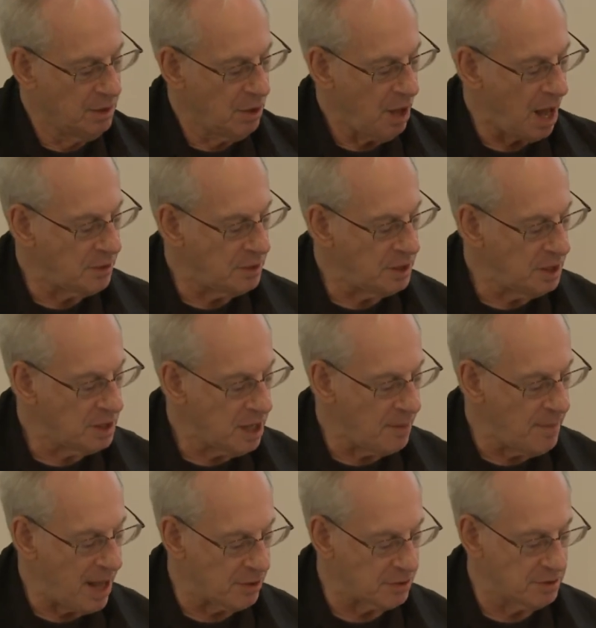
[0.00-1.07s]
How did it
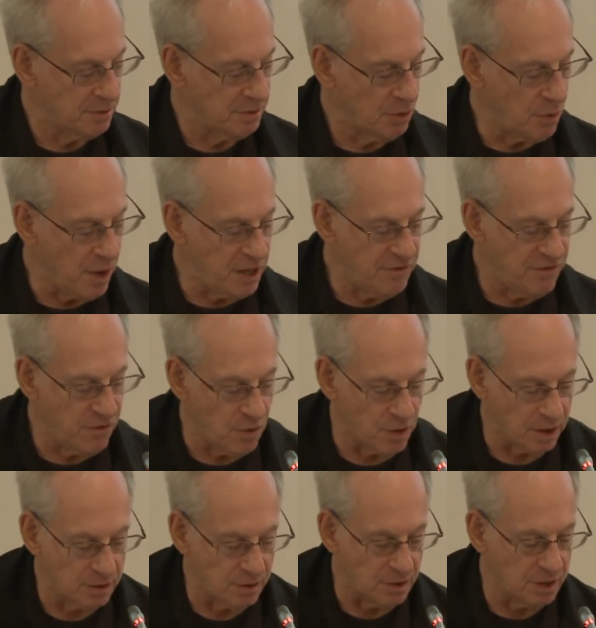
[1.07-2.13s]
come out? Grade
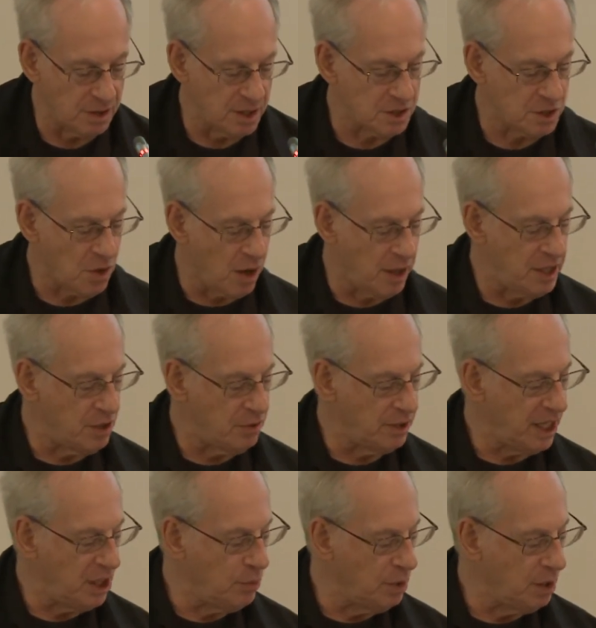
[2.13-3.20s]
4, look at this,
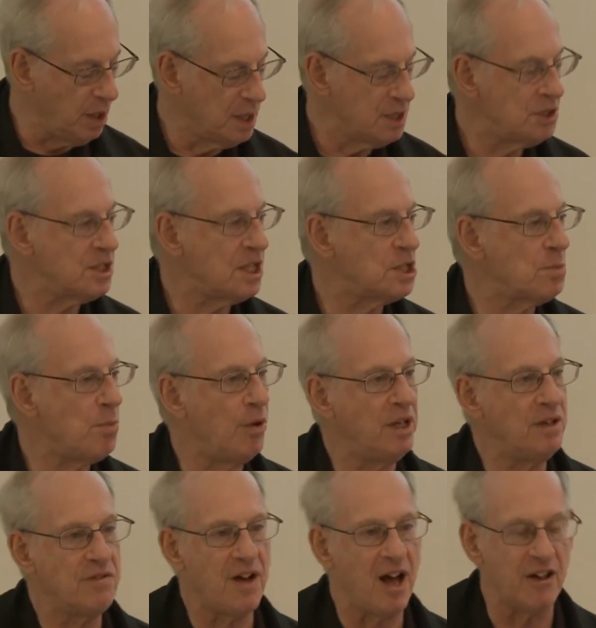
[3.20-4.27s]
audiolingual,
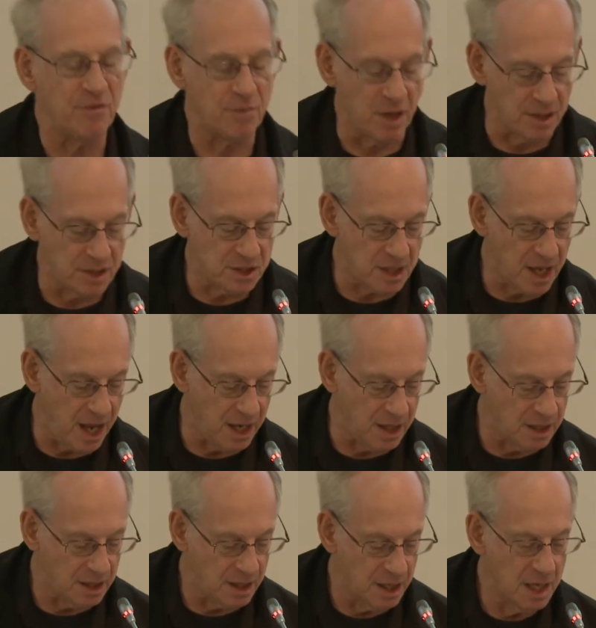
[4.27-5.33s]
6.5 months gained.